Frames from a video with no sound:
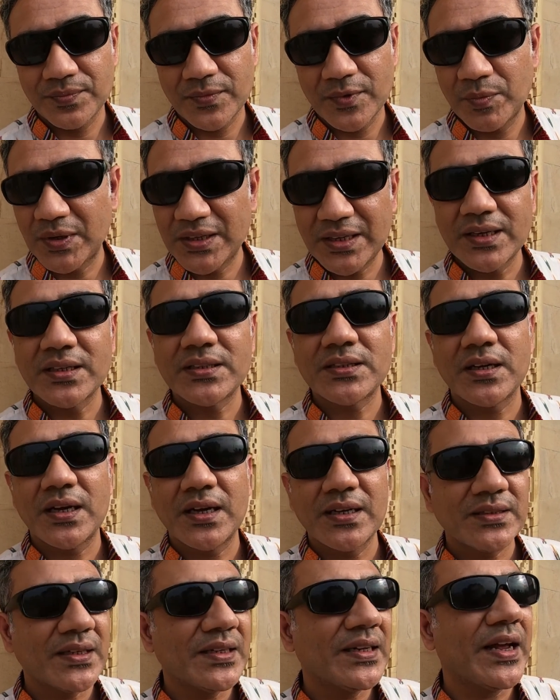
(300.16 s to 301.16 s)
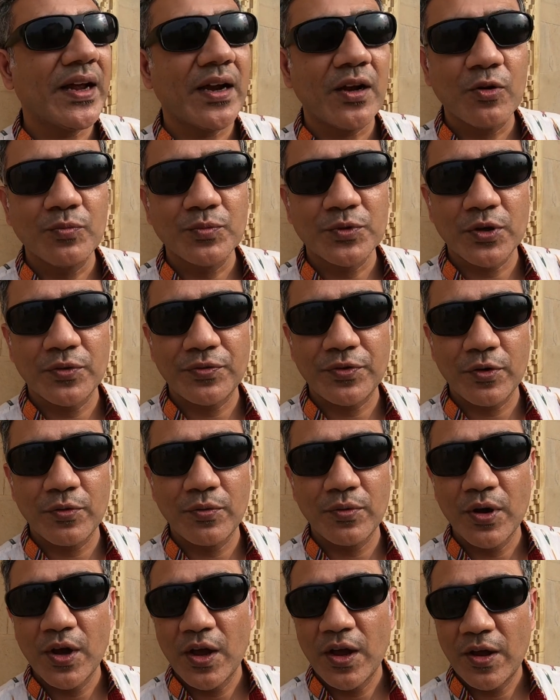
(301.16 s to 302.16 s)
but then it's an heirloom. So
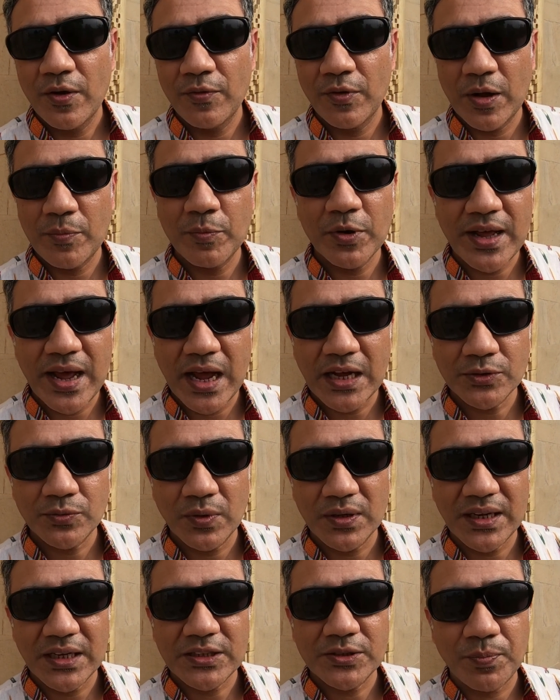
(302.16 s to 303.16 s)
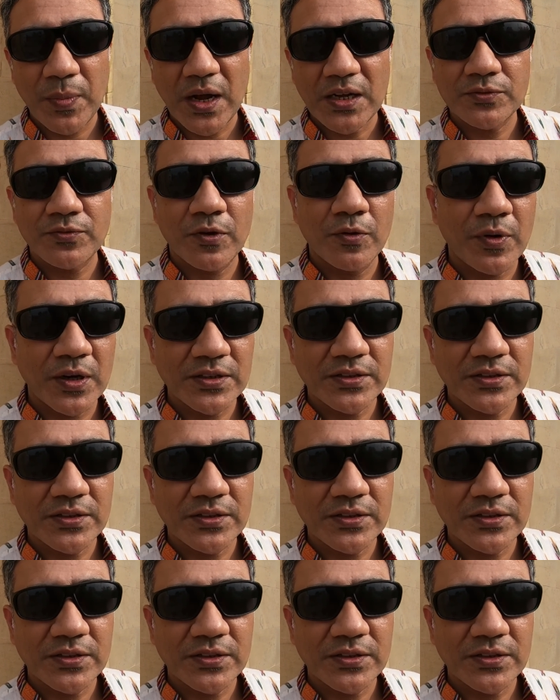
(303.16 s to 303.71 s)
if somebody has one that's passed from one